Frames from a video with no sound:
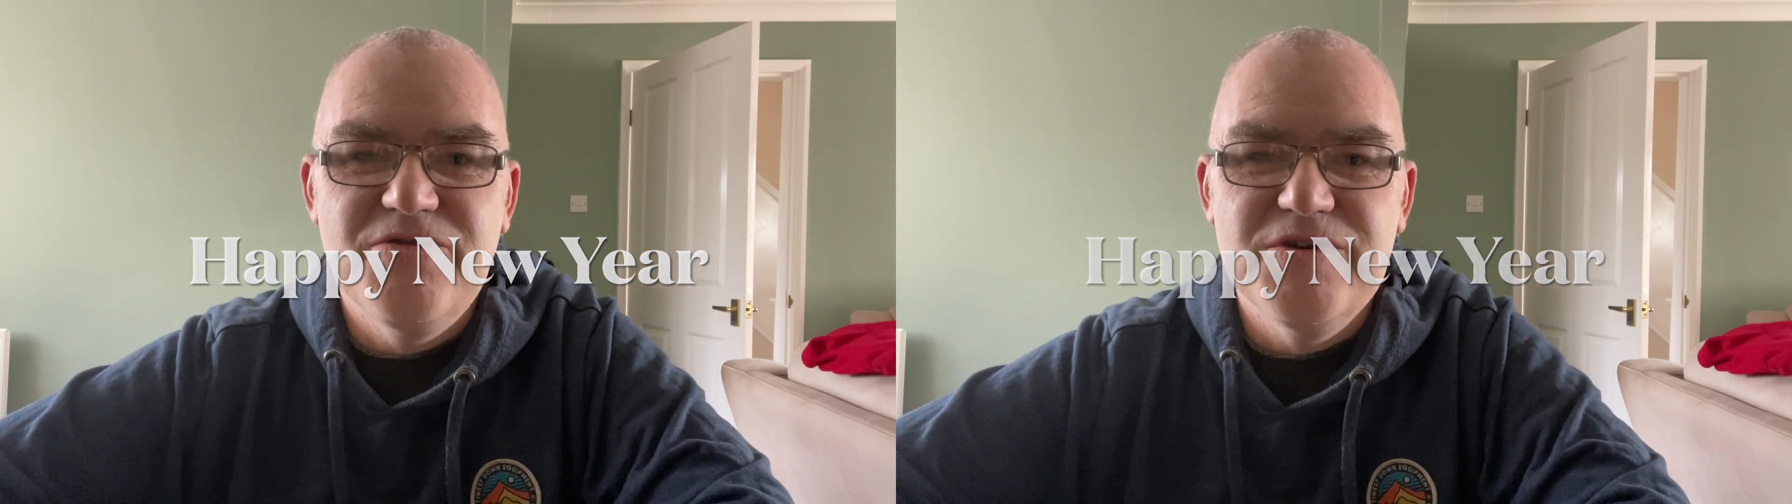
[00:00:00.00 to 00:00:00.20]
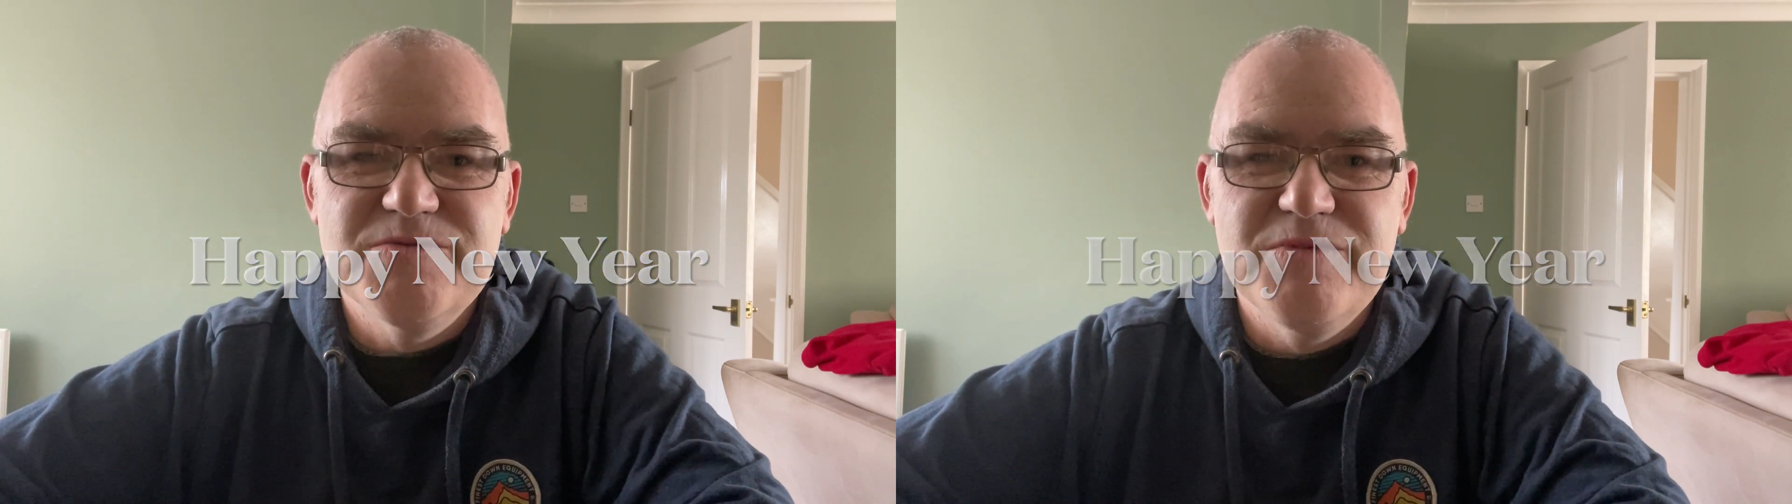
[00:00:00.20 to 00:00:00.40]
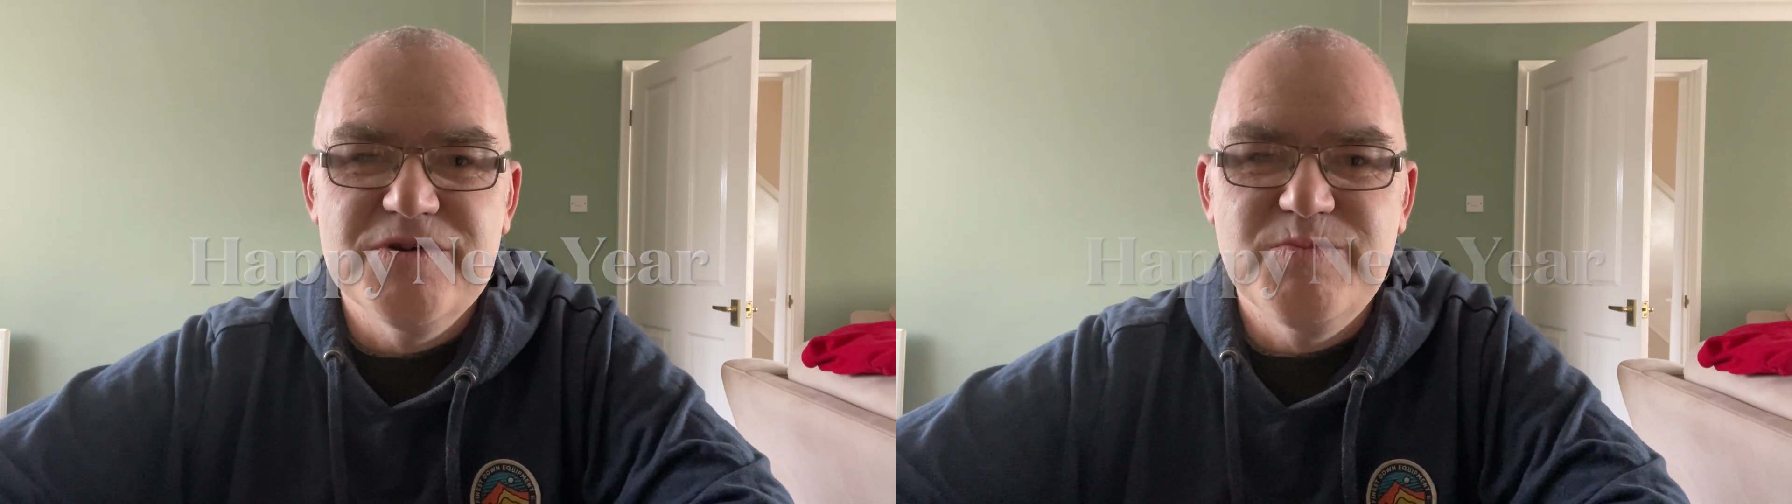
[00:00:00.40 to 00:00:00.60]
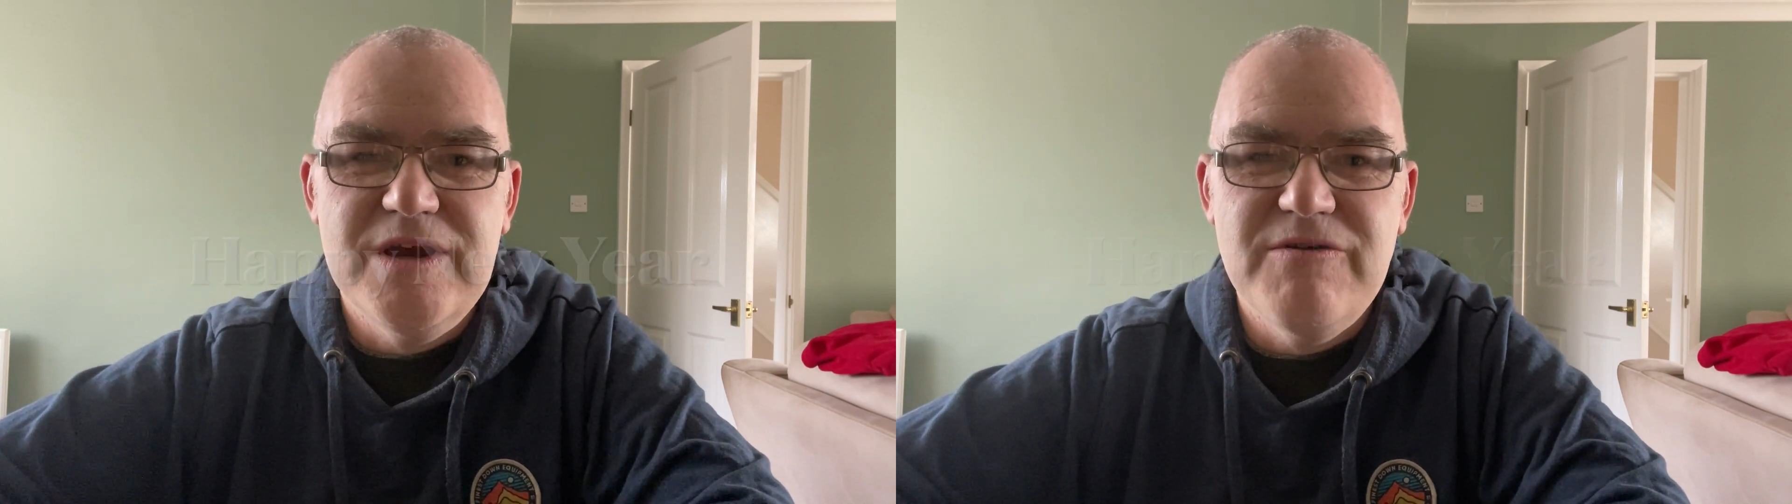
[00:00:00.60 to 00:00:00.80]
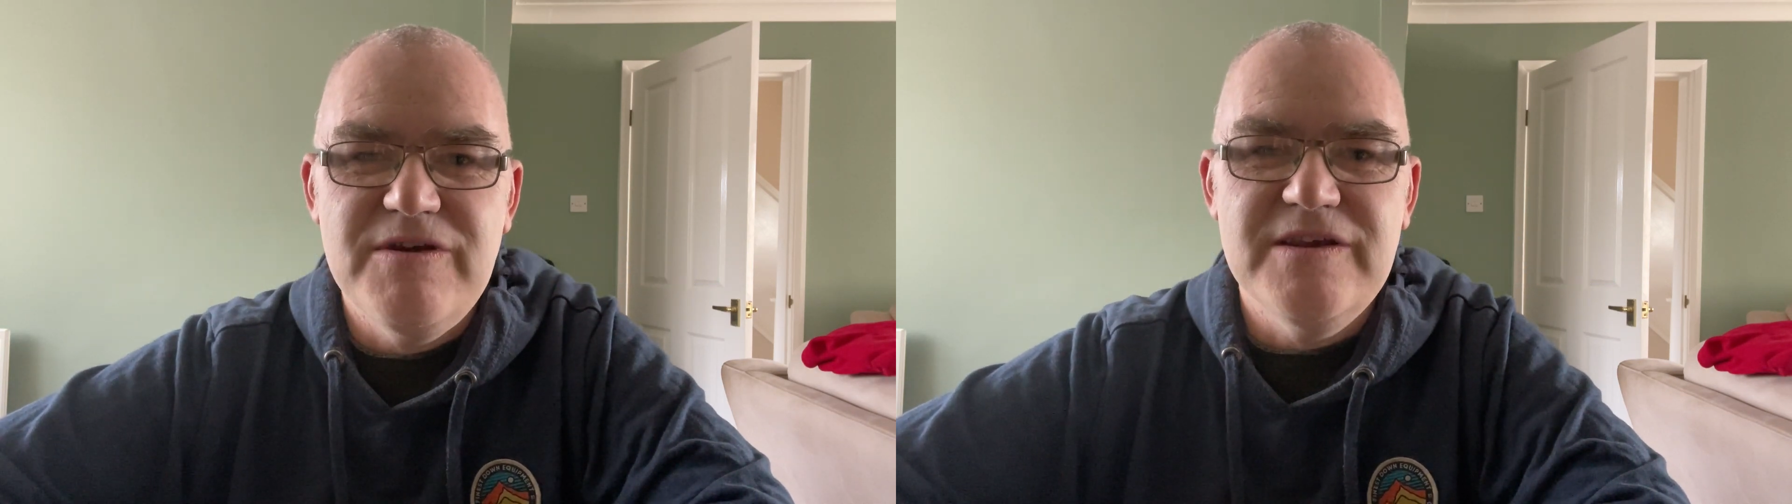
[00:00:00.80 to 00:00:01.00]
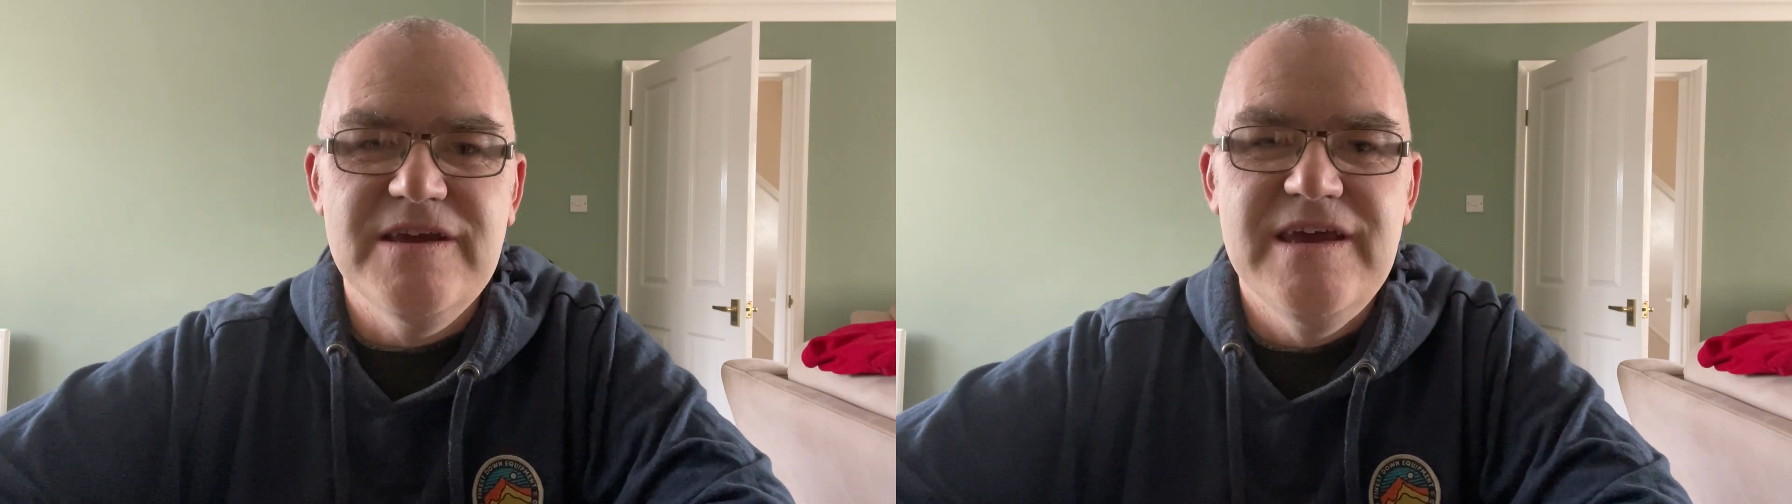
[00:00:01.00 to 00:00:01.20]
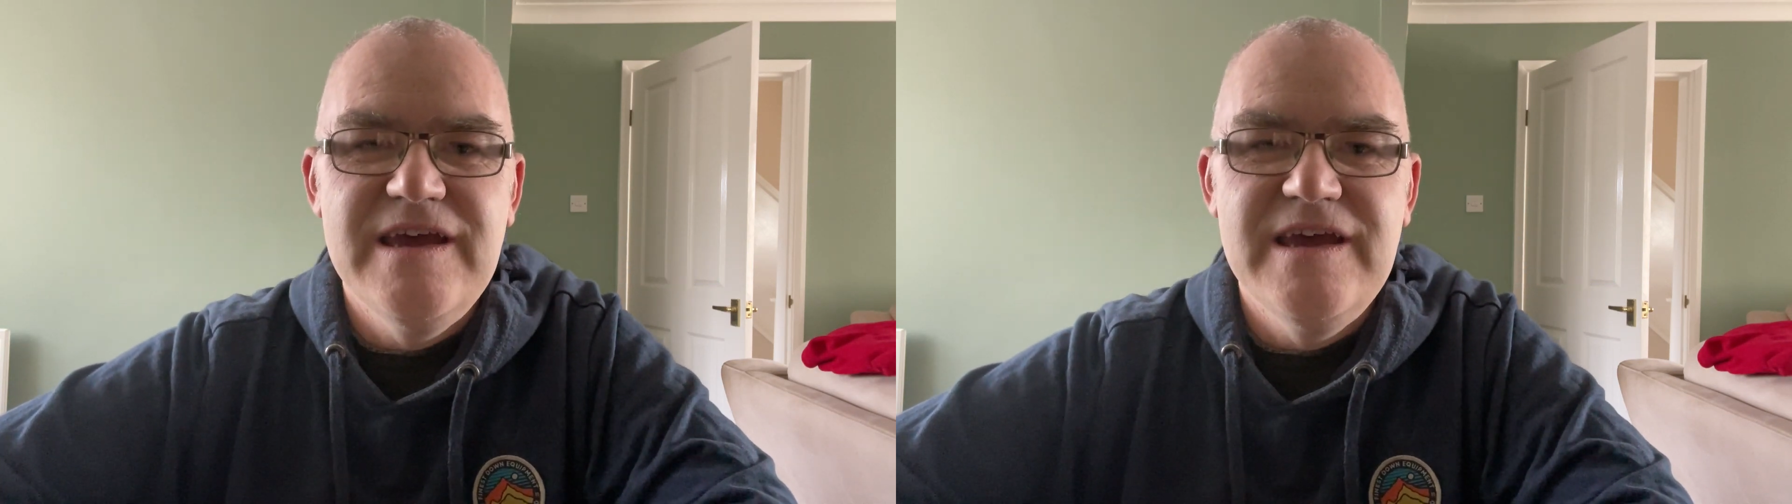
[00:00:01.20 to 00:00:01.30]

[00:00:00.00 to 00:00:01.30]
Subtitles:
Christmas period